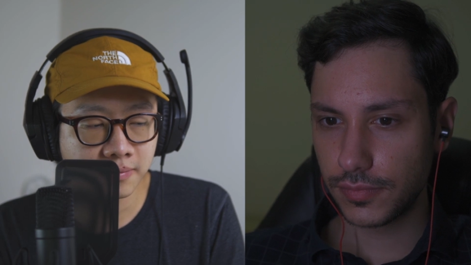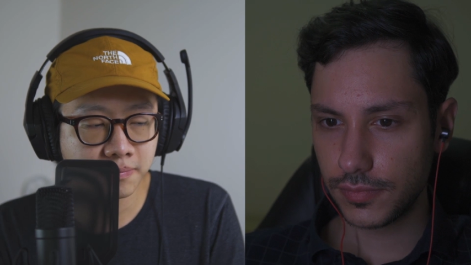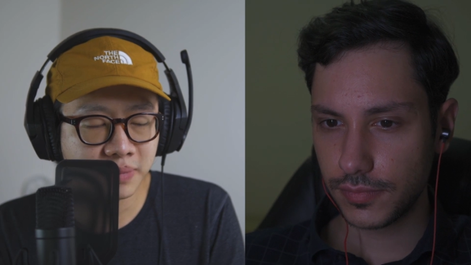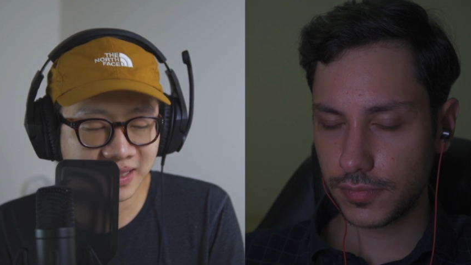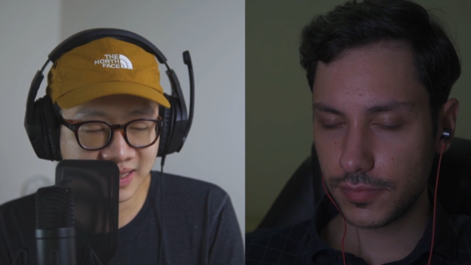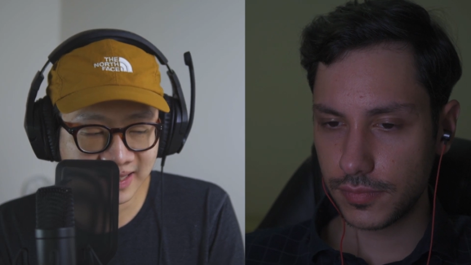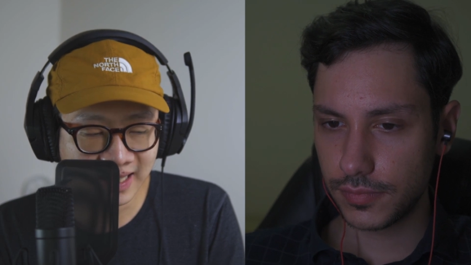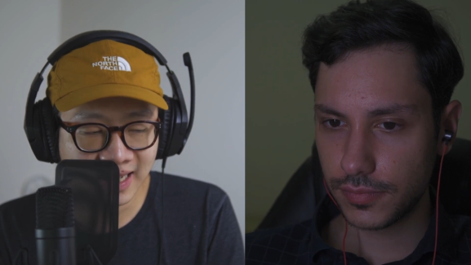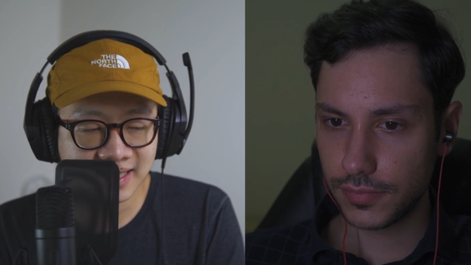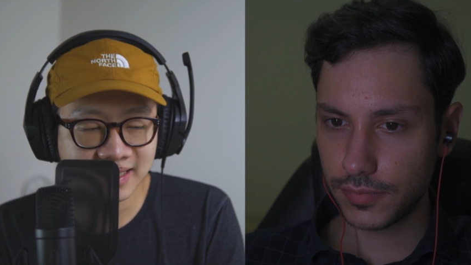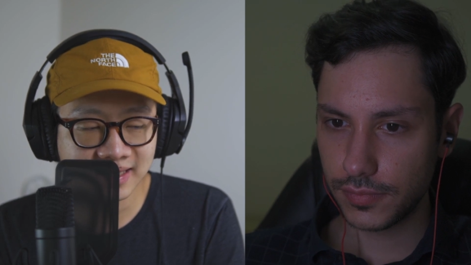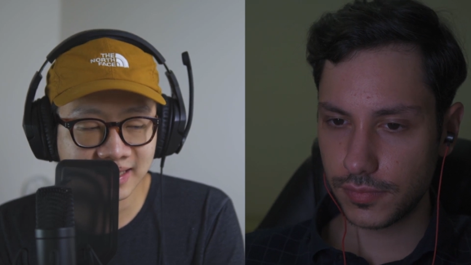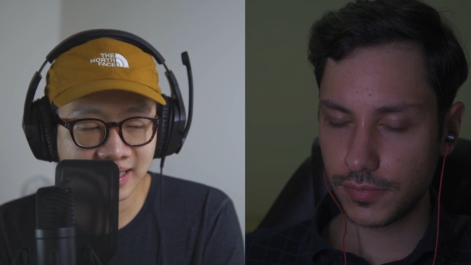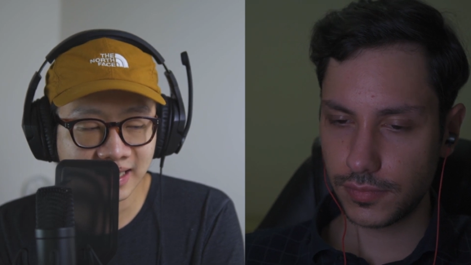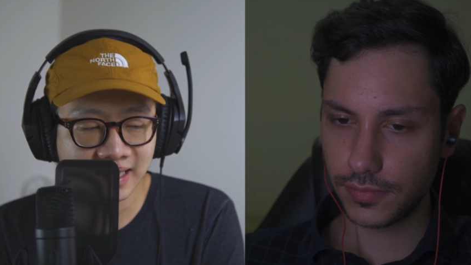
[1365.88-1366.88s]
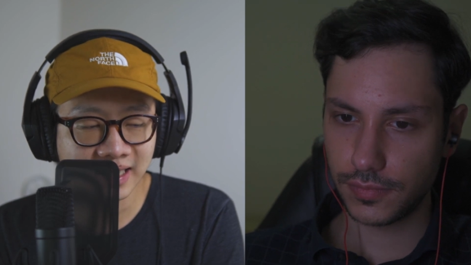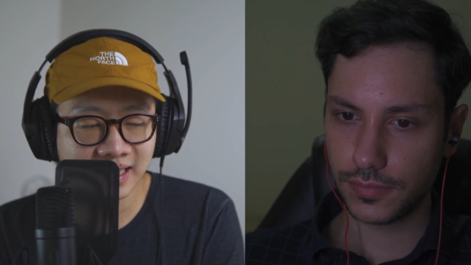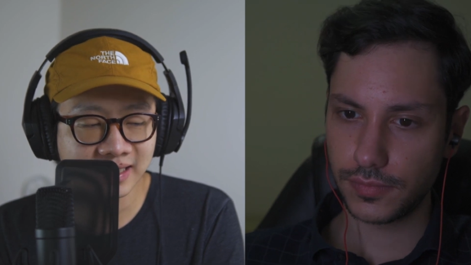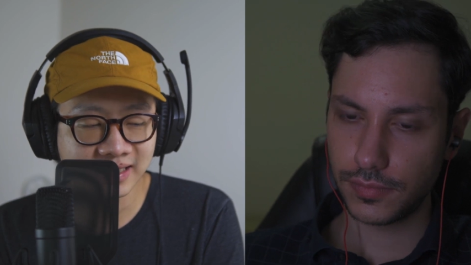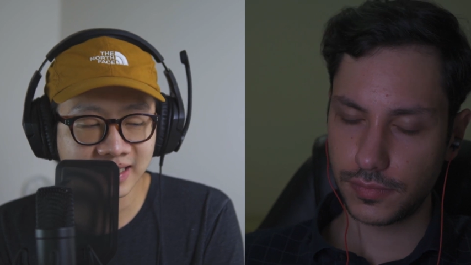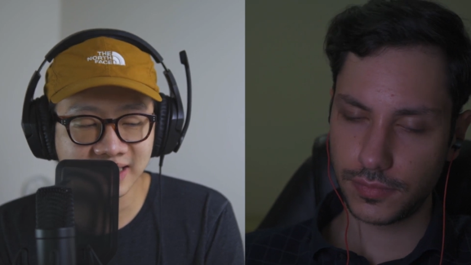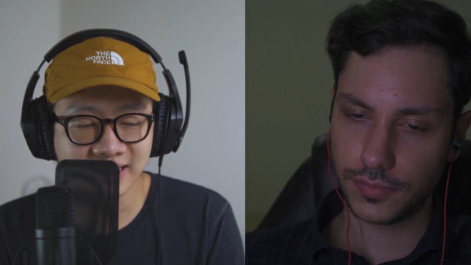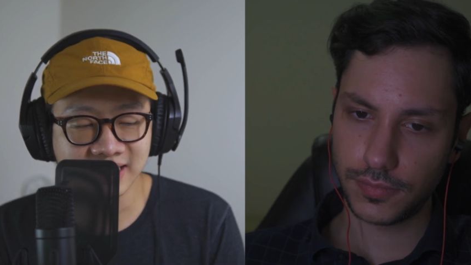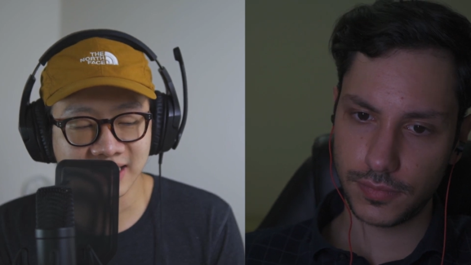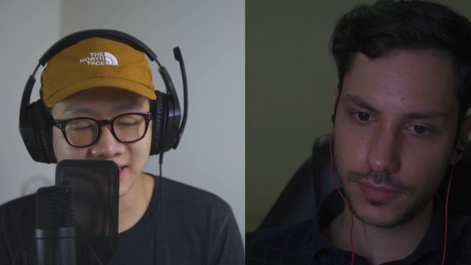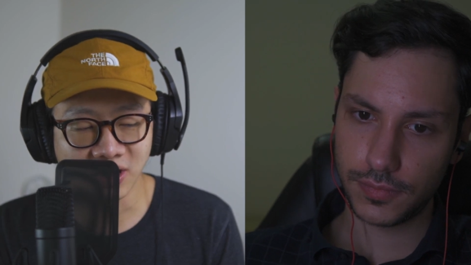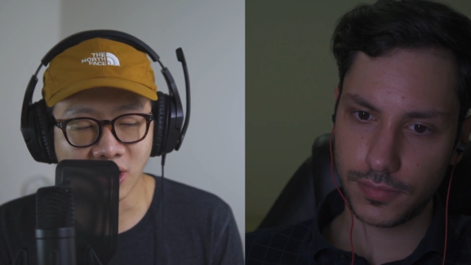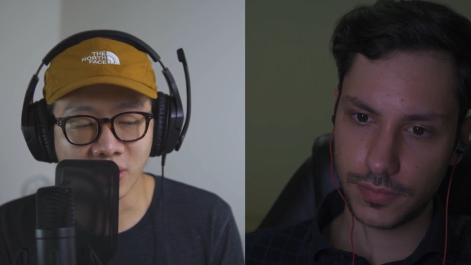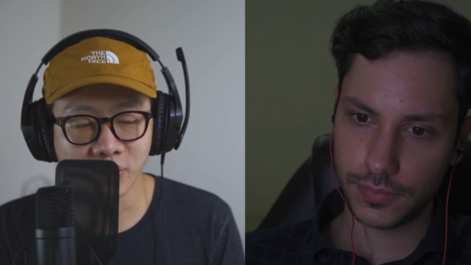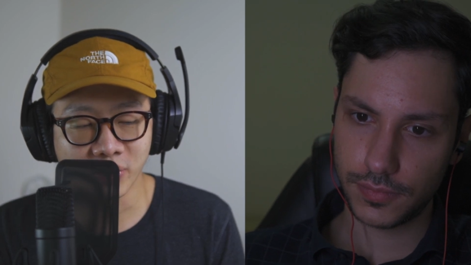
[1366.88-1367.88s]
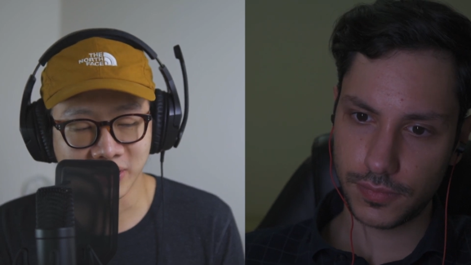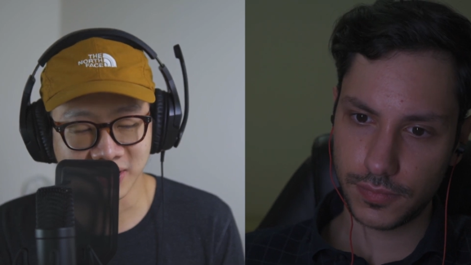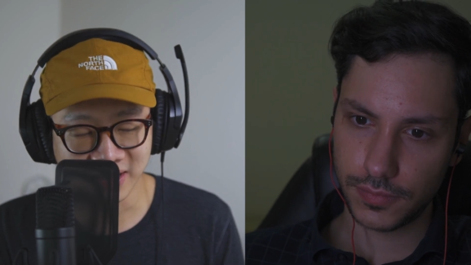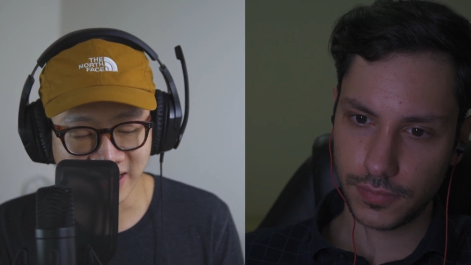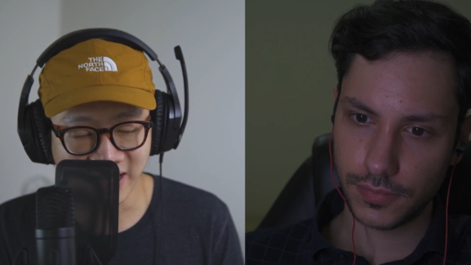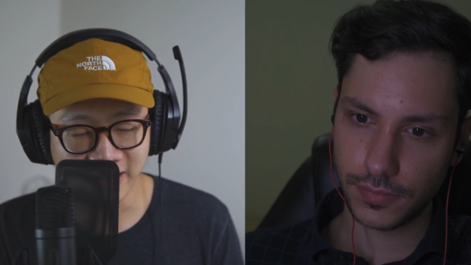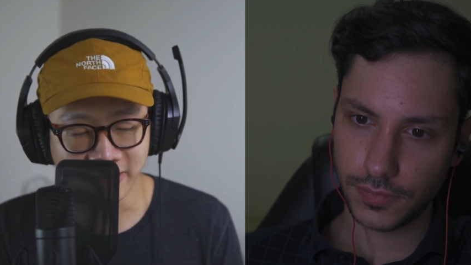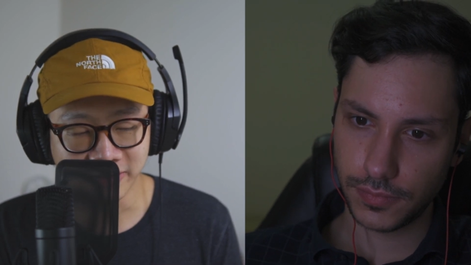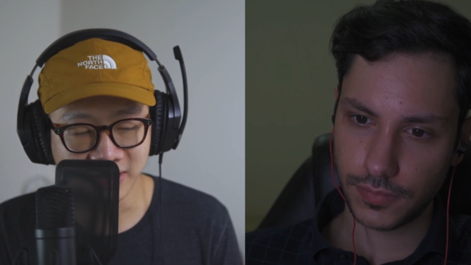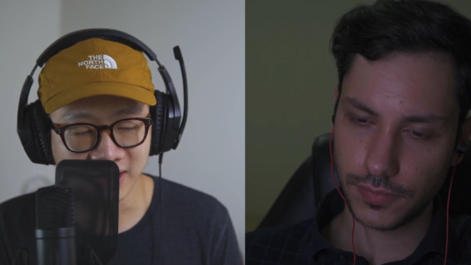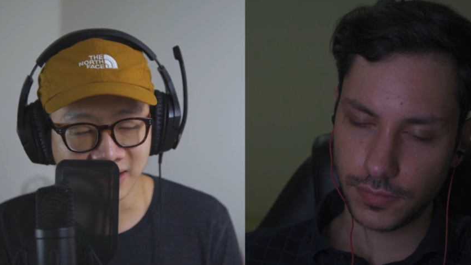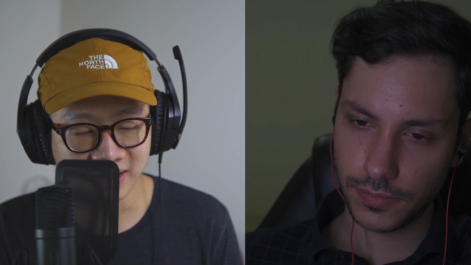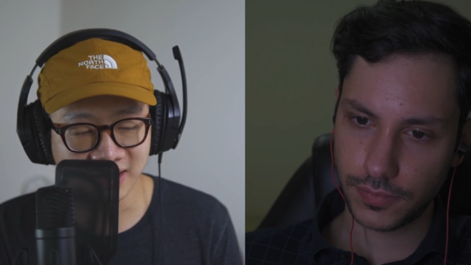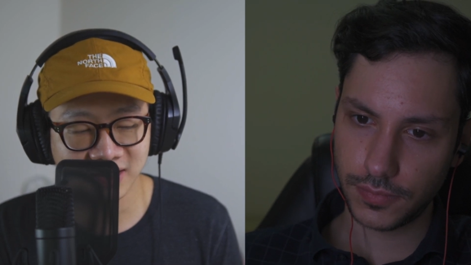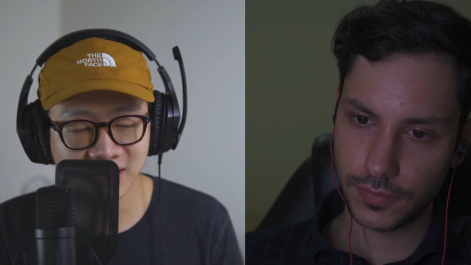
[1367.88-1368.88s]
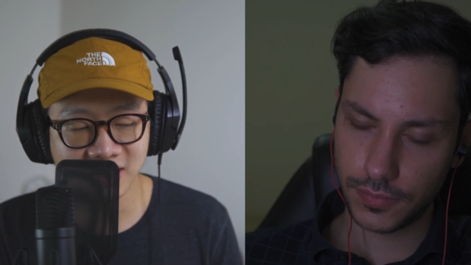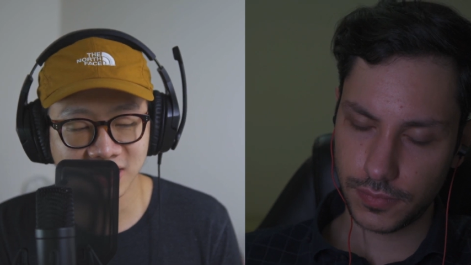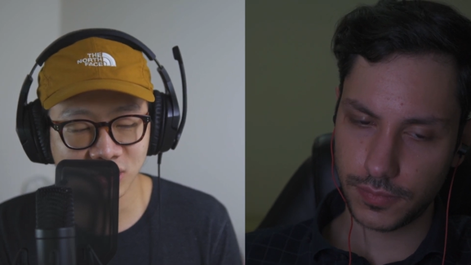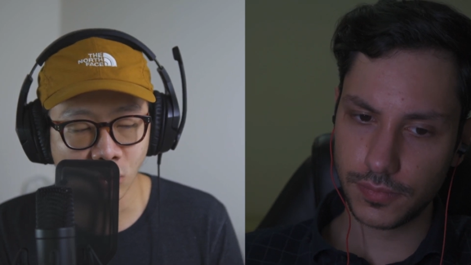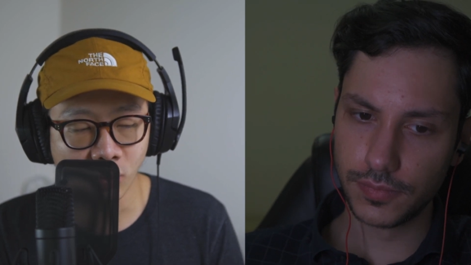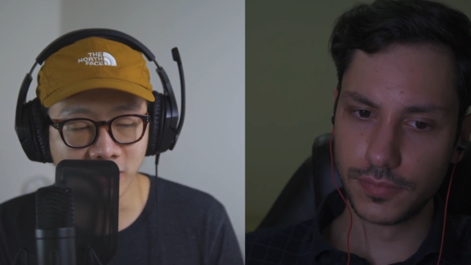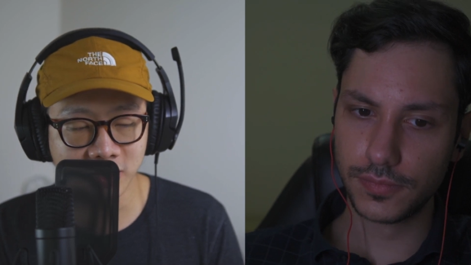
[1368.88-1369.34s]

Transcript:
Speaker 1: besides these these artworks in NFT, there's just so mm-hmm.